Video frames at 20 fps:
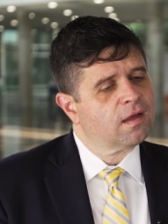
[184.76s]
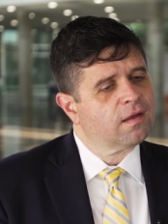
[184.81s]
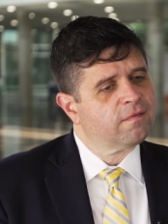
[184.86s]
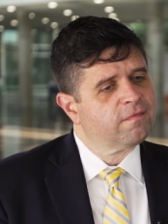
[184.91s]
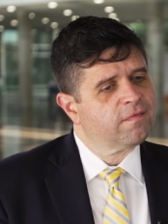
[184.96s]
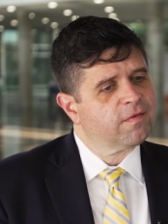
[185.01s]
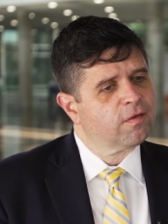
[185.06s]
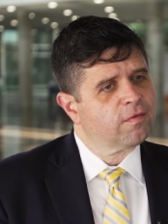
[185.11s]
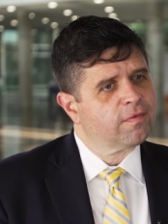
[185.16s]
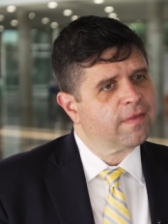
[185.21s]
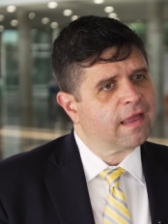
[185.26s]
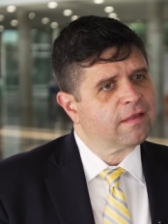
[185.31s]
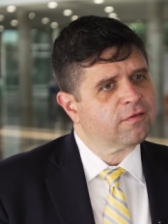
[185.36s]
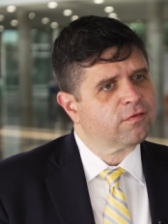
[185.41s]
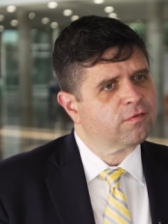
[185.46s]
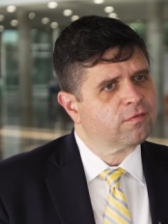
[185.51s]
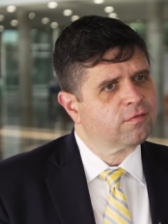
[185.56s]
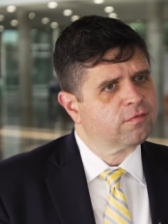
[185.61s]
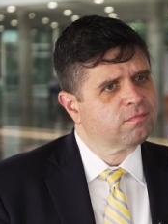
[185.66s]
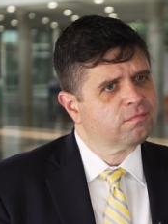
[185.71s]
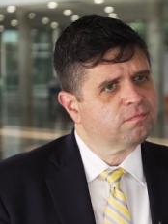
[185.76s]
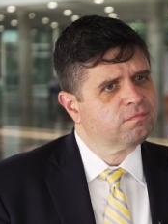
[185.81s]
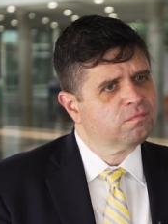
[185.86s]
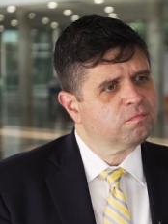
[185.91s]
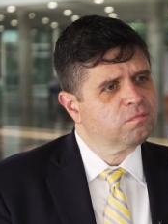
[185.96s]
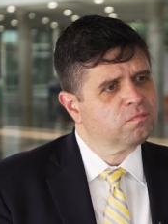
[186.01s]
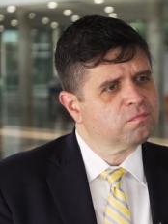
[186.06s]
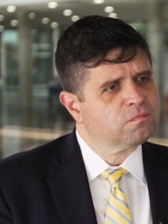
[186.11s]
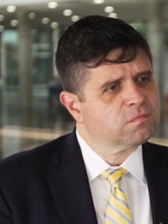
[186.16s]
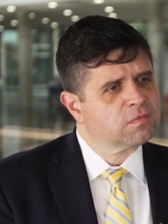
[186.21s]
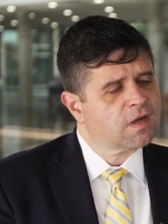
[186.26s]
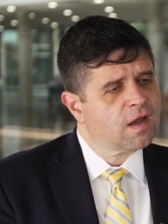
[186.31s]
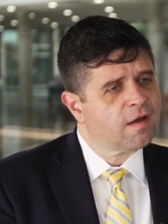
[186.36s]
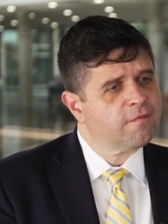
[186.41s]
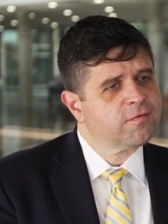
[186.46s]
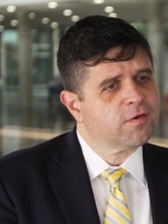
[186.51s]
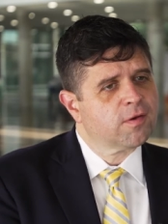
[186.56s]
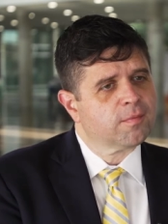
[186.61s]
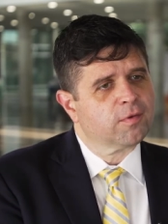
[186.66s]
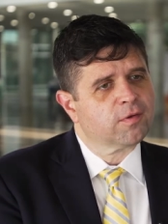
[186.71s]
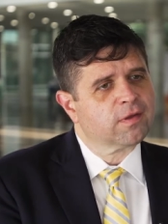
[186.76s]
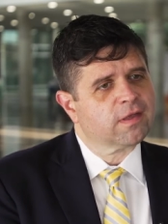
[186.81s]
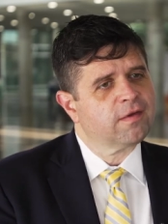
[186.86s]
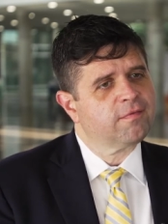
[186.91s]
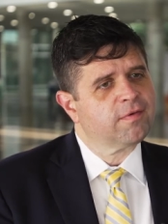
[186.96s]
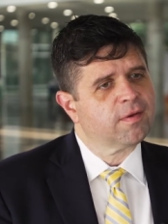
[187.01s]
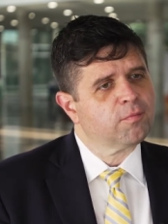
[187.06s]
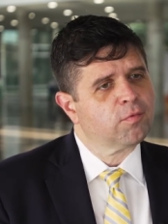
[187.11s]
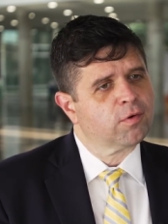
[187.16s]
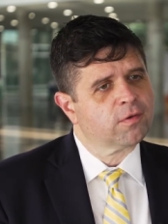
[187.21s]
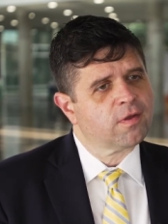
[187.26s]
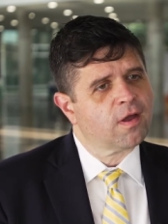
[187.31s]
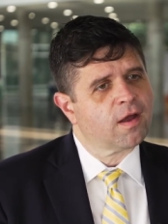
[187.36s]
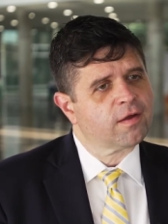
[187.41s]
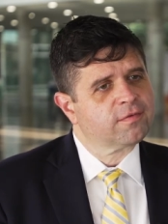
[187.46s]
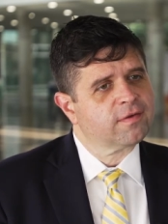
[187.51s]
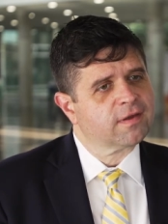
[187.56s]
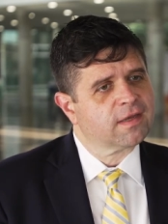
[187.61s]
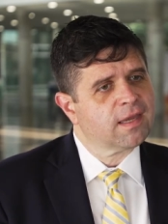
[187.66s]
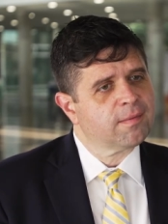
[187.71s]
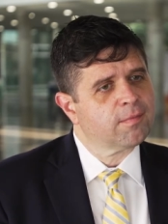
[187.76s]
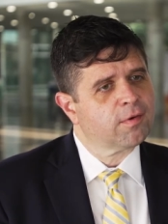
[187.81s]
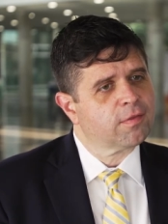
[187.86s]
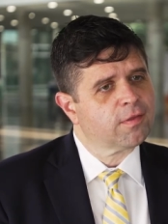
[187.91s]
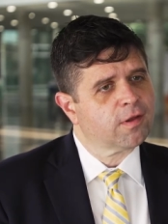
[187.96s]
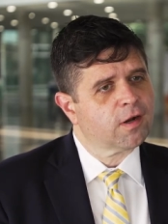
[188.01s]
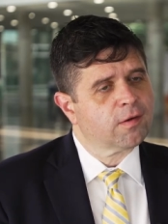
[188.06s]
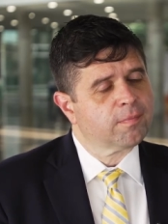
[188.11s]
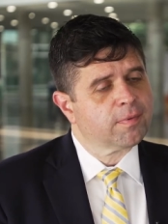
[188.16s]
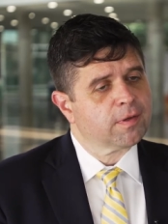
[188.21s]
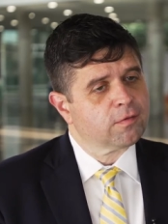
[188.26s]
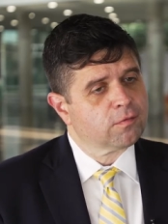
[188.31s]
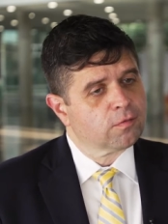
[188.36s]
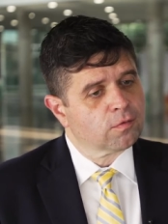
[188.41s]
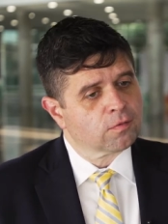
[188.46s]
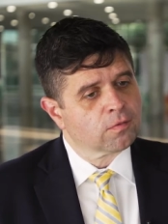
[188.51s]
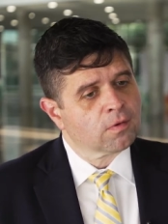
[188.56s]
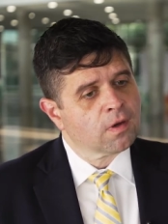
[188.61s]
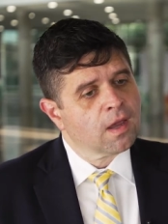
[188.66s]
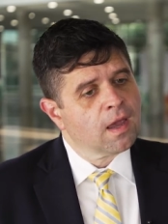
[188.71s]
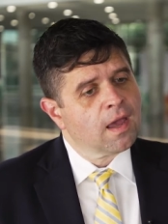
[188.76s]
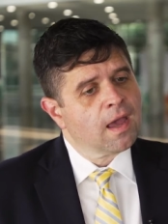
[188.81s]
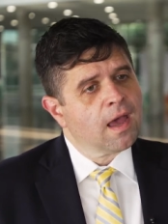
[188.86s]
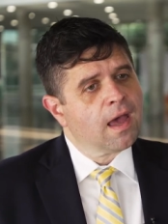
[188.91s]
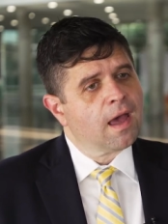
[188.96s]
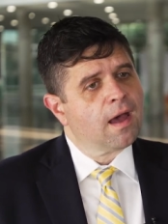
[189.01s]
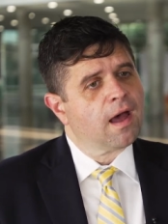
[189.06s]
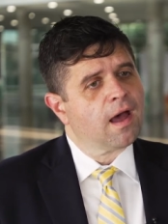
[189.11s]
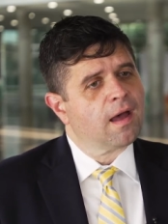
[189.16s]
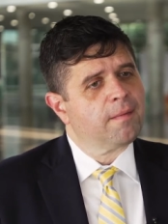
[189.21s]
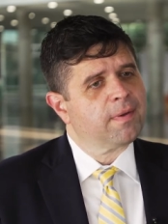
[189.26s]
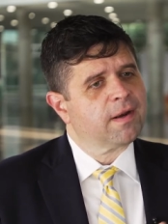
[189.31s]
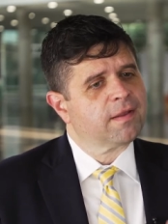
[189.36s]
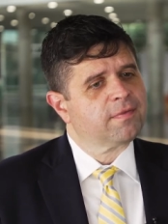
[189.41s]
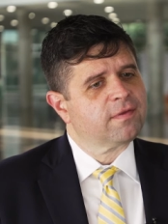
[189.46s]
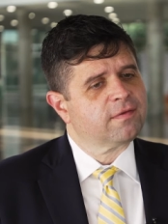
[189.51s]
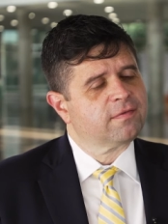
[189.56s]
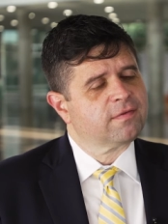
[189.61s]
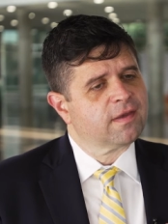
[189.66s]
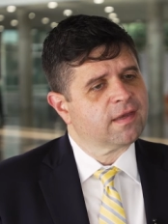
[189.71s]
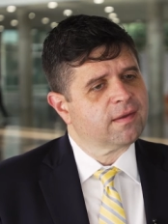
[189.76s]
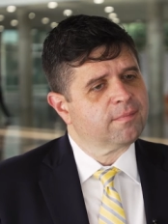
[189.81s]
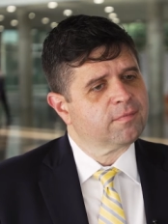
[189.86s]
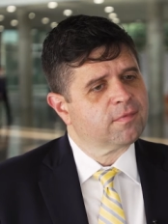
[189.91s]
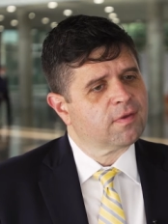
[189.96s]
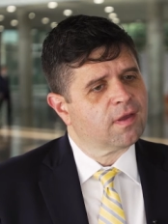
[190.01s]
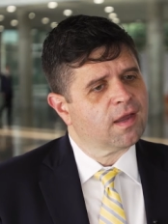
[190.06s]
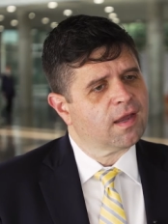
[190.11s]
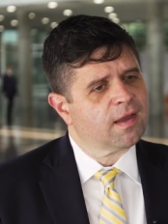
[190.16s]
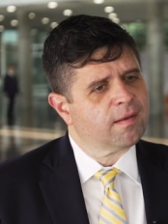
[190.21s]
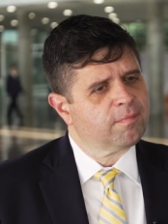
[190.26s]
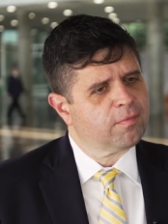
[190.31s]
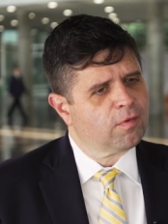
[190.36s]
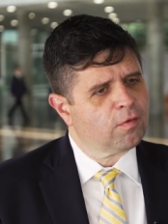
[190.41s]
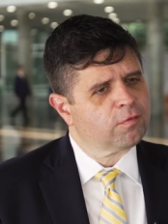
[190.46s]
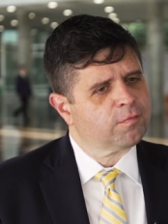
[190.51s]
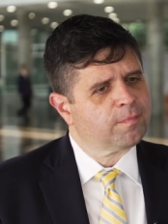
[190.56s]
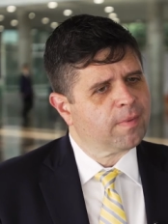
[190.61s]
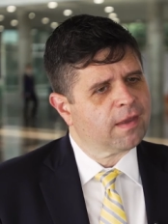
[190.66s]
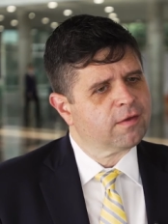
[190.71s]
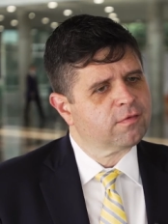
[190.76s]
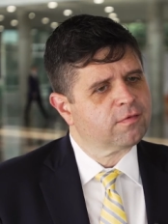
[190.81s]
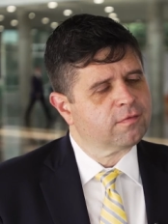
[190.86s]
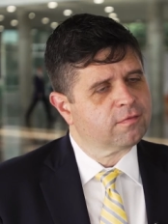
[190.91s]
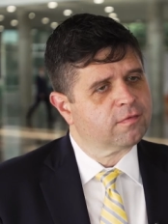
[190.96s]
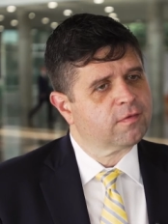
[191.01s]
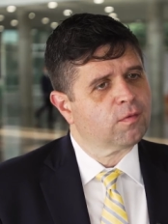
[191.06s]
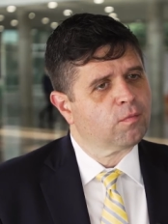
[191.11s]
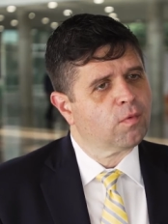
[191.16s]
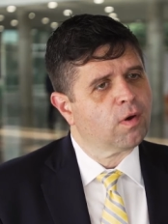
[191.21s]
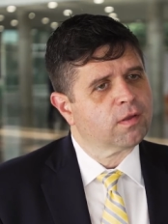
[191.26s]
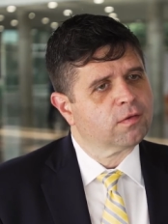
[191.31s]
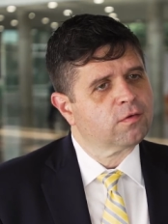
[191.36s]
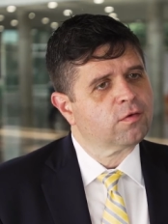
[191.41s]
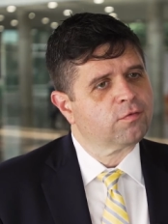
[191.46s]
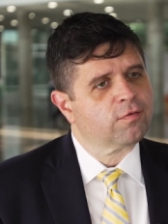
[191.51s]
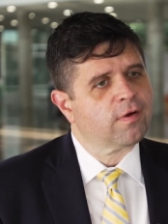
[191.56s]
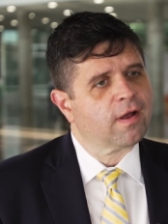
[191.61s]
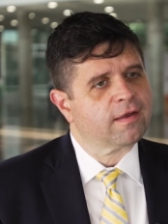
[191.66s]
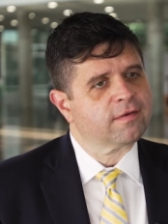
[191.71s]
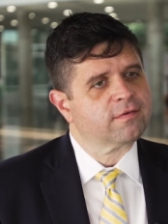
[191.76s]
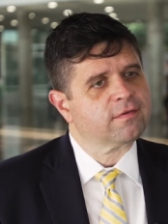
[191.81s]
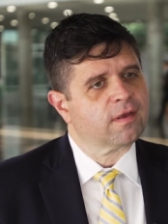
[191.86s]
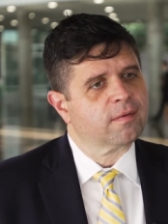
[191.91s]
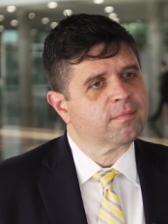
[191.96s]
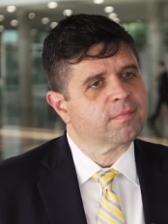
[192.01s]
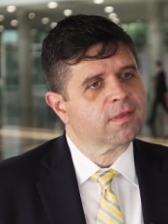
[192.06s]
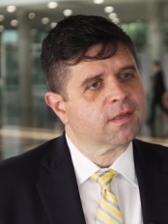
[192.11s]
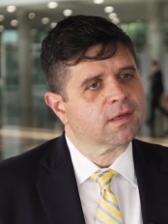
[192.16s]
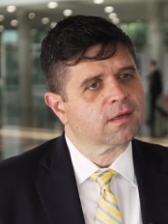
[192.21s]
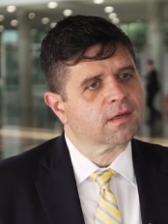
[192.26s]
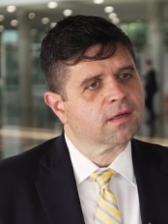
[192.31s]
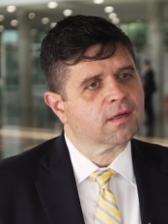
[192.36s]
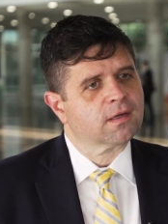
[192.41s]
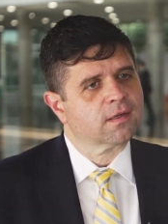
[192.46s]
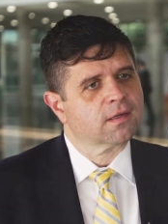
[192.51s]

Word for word: feel that's comfortable giving more toxic chemotherapy to, but at the same time, those patients that want to try something.